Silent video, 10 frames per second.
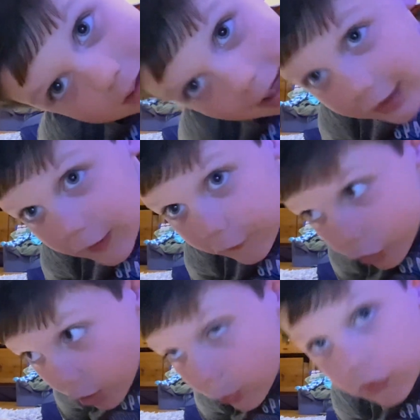I love
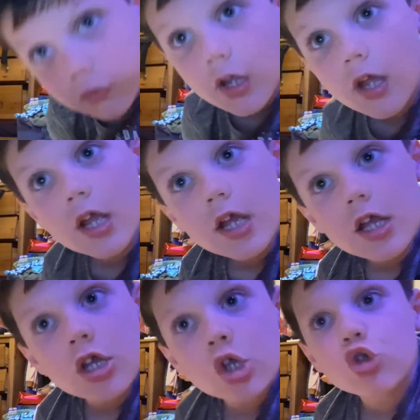Star Wars.
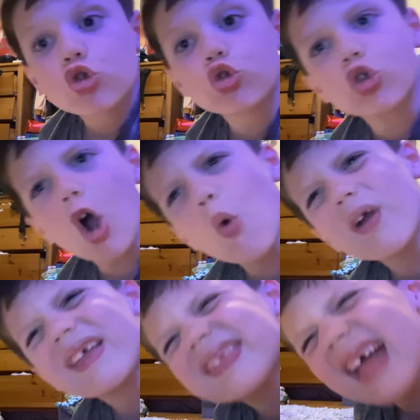So,
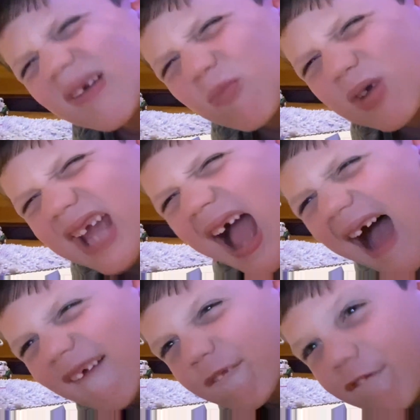and then we
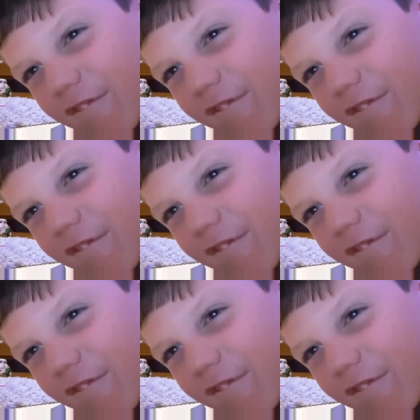have,